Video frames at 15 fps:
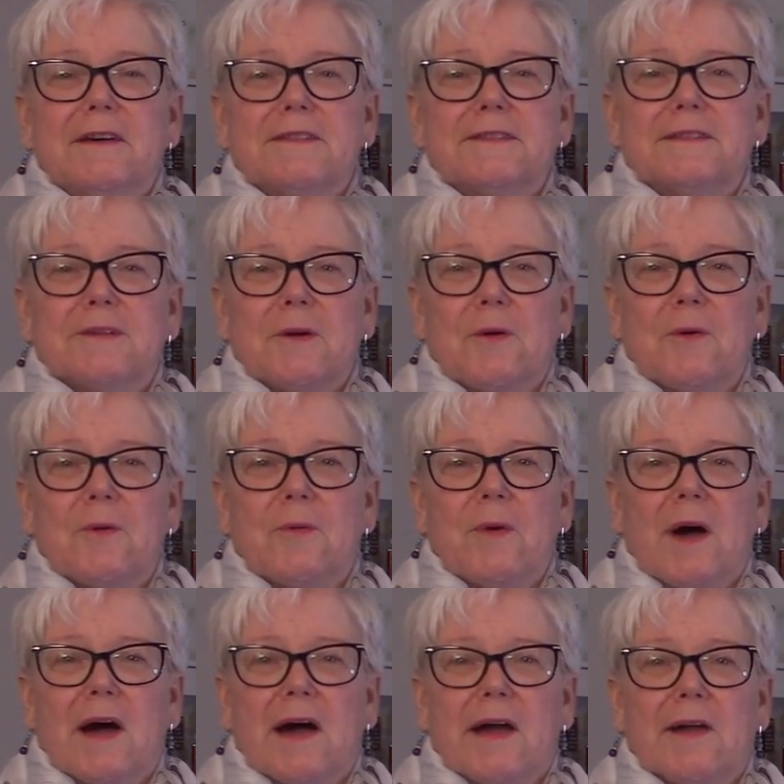
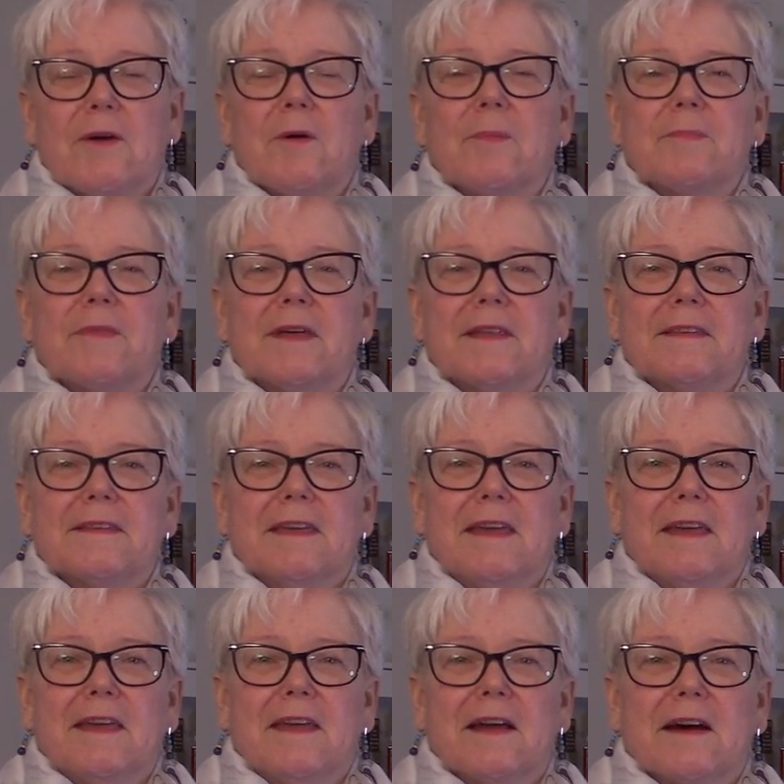so I hope that
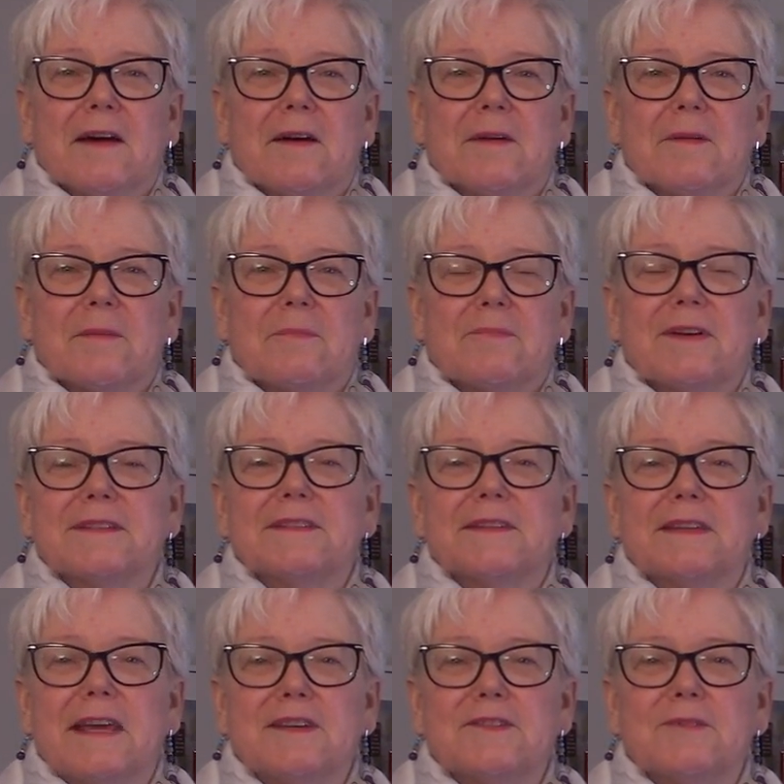the
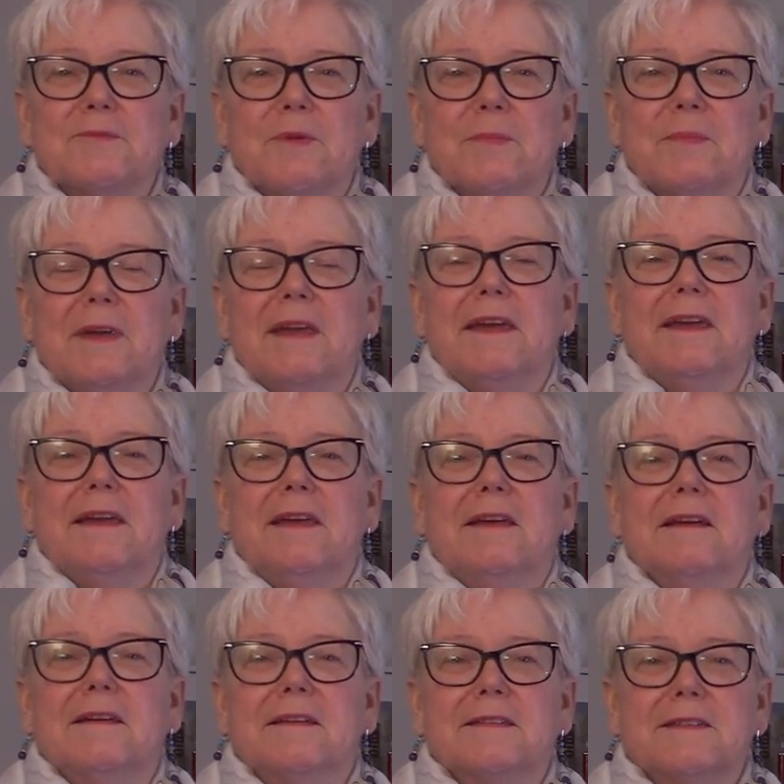presentation will
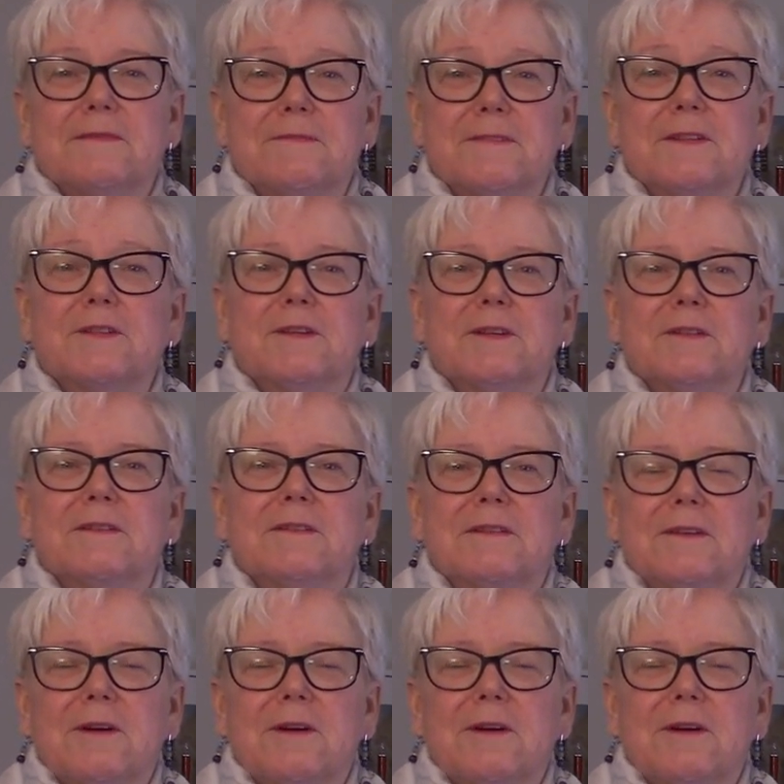be sufficient